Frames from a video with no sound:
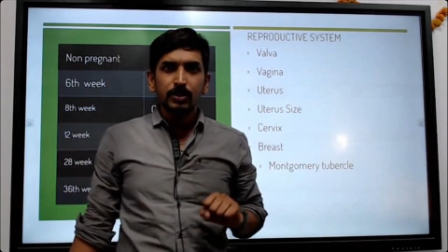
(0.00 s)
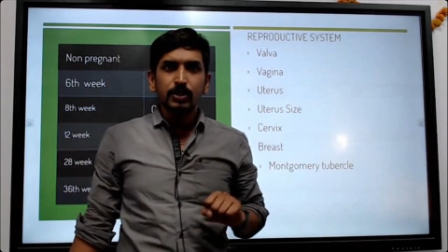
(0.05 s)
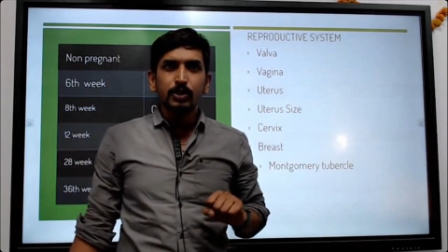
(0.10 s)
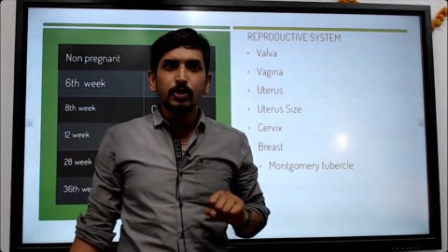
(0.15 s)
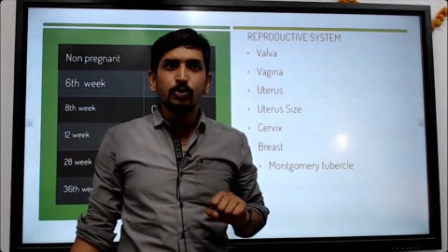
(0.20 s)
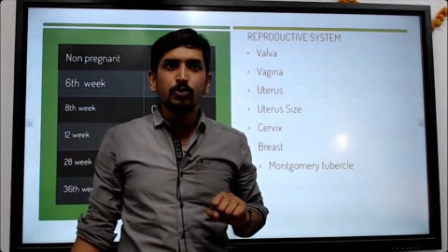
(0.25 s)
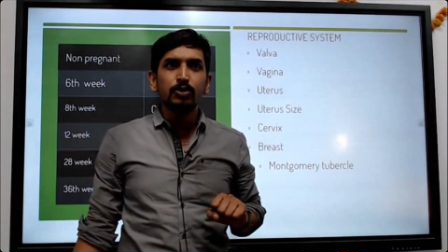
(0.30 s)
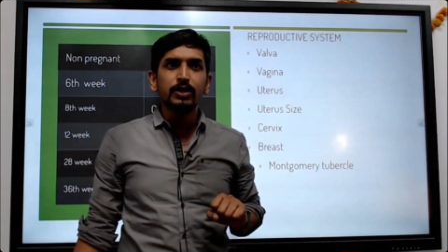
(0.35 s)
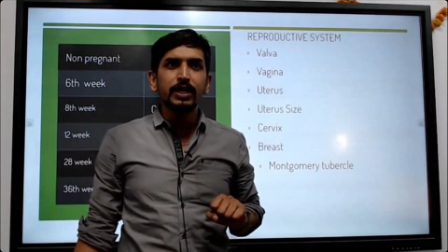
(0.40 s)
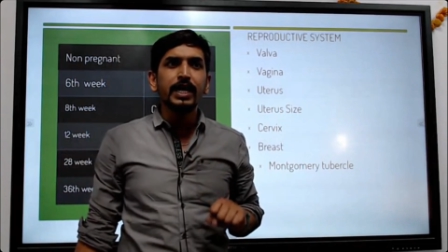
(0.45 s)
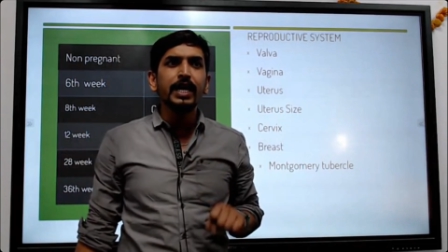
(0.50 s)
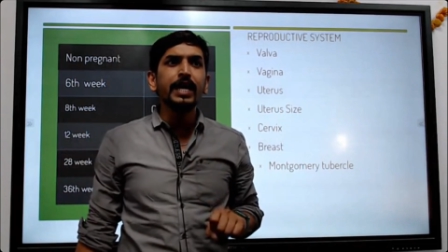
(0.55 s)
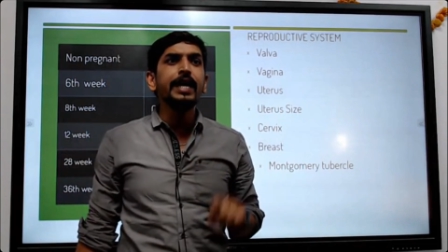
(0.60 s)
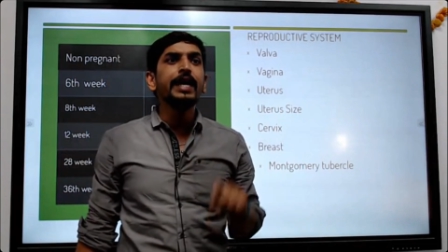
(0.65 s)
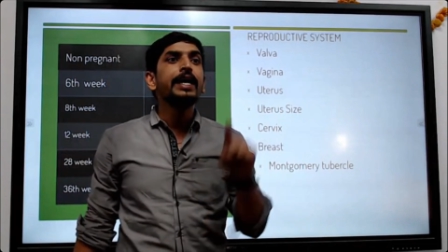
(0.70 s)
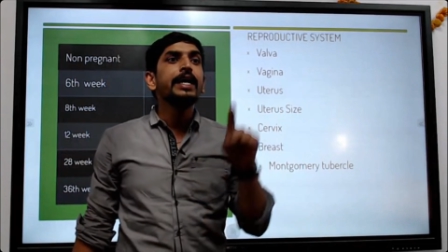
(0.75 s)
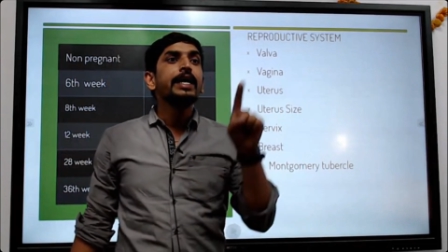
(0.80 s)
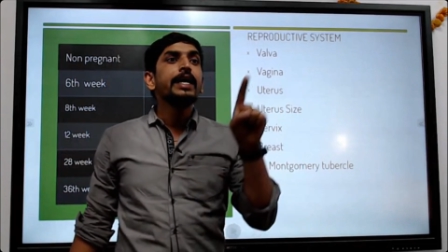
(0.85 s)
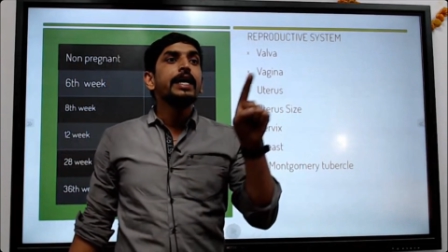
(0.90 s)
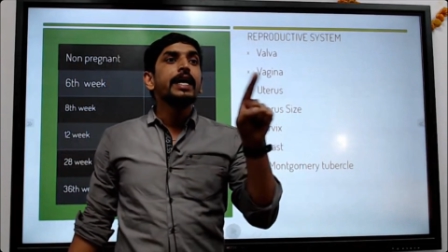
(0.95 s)
due to the
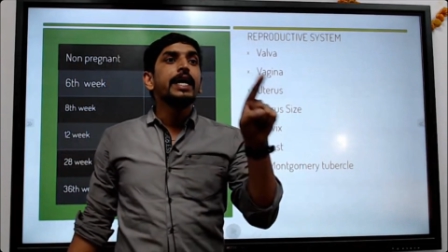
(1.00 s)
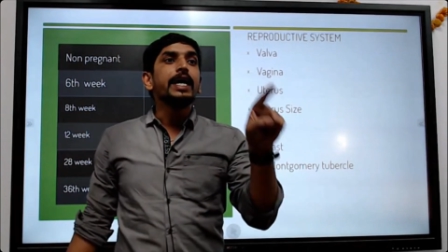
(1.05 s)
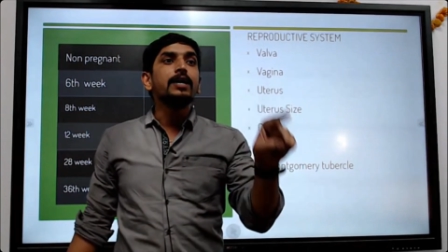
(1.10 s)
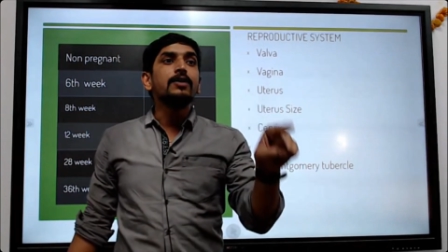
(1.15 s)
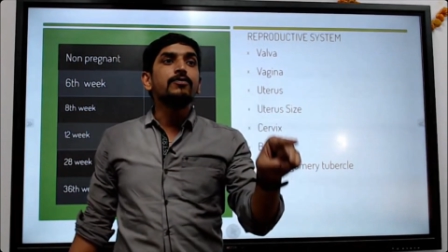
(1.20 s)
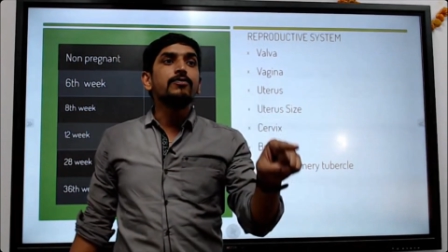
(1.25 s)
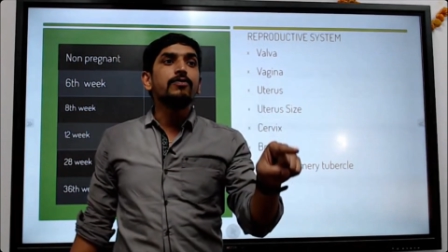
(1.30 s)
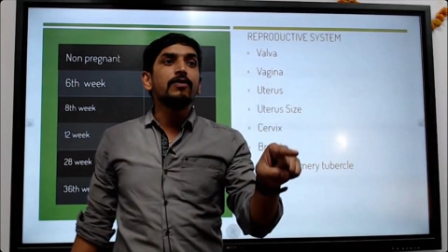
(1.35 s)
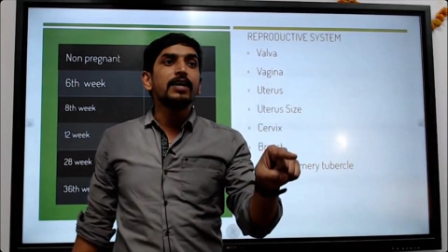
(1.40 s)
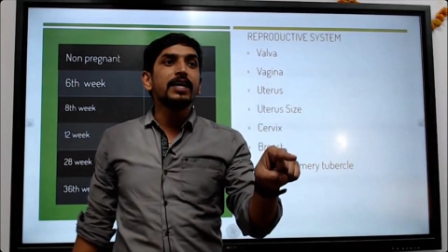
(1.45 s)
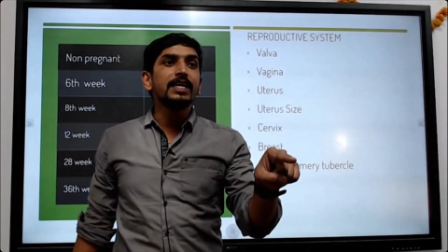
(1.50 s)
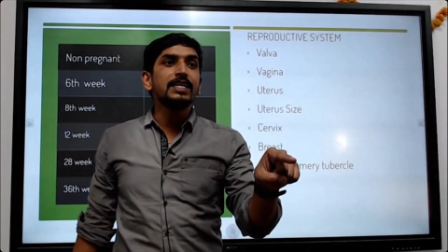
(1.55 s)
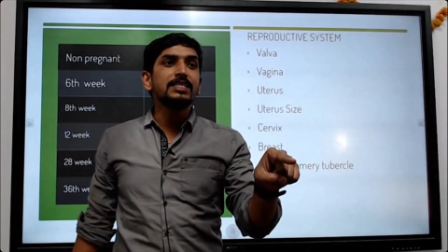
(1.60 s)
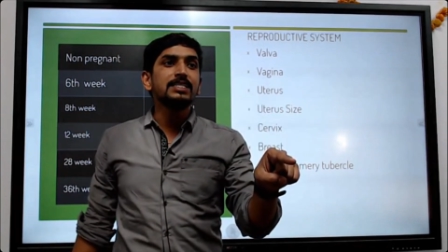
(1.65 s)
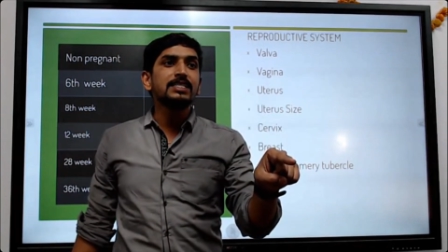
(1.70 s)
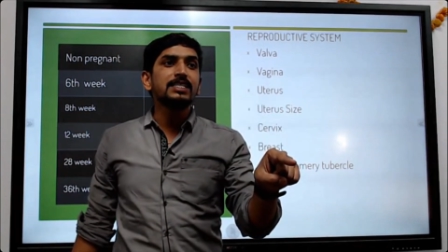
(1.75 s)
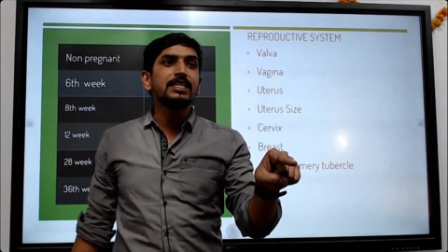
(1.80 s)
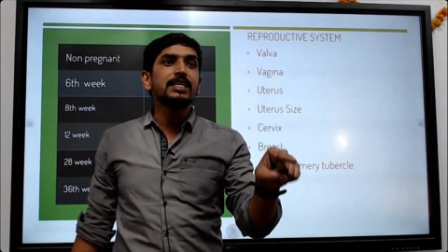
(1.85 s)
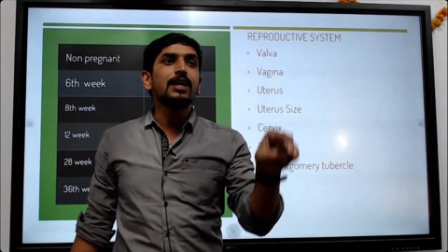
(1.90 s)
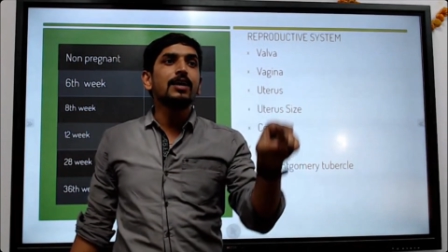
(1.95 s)

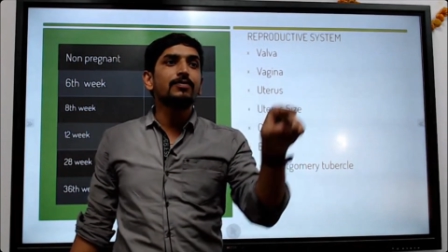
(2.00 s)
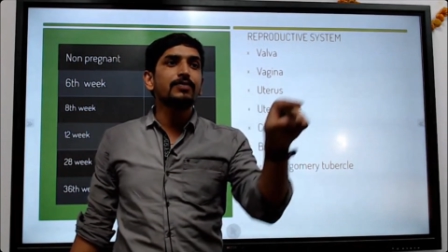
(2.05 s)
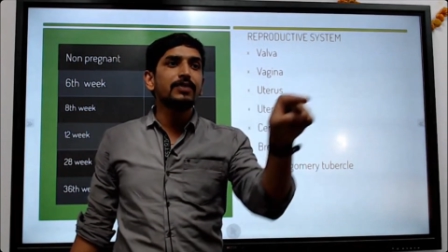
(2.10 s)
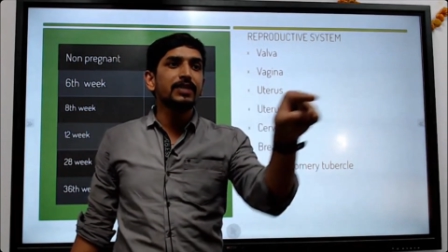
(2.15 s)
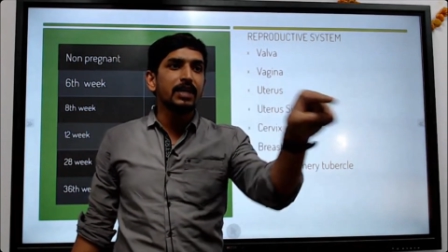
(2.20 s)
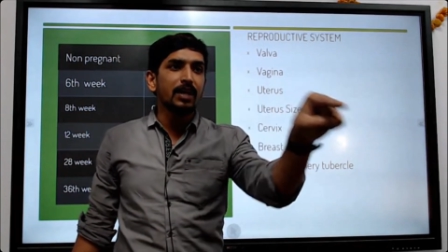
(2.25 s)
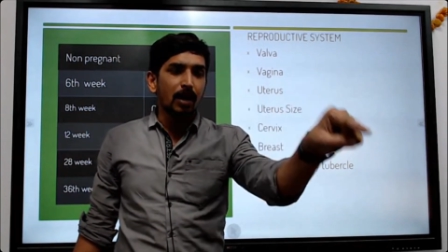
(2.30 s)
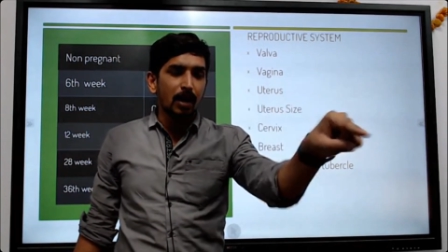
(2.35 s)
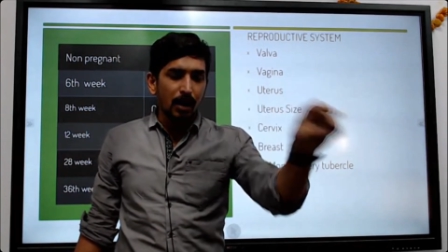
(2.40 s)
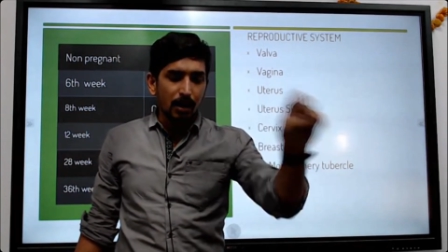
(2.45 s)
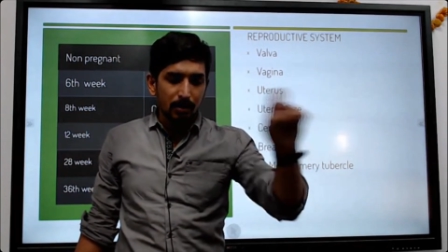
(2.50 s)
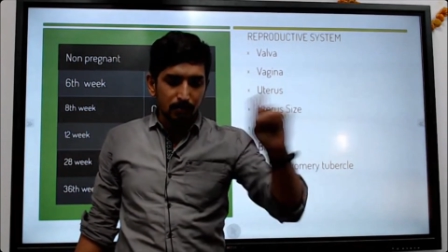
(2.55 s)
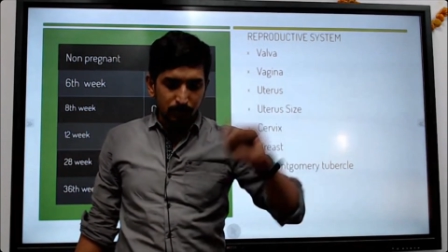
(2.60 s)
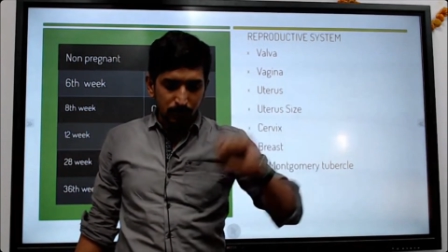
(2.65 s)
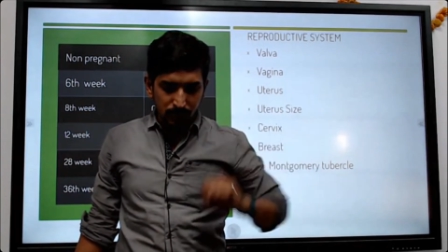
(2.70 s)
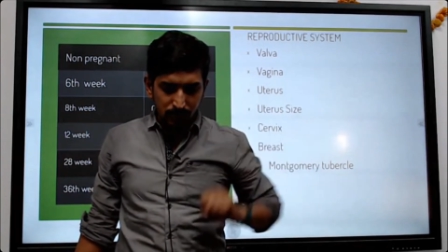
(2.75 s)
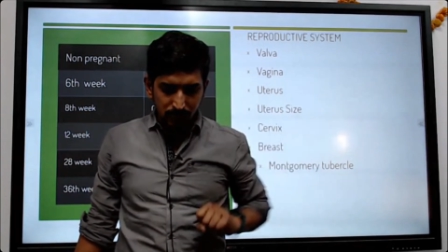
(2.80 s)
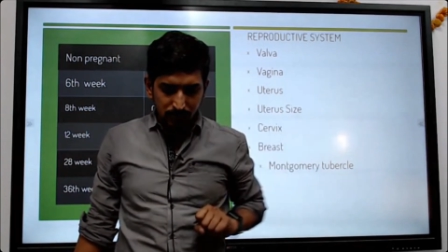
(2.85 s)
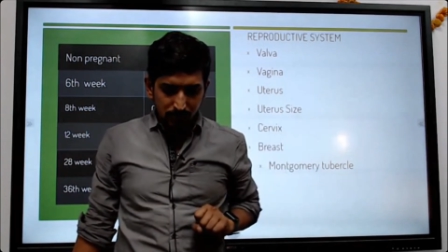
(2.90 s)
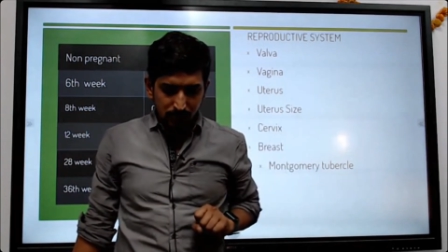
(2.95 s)
influencing of the
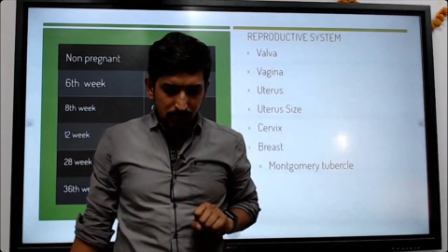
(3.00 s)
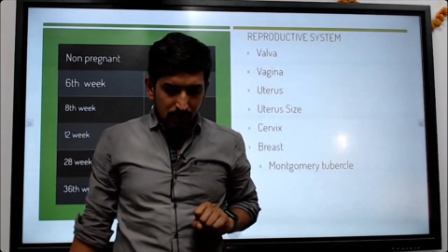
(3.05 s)
hormones,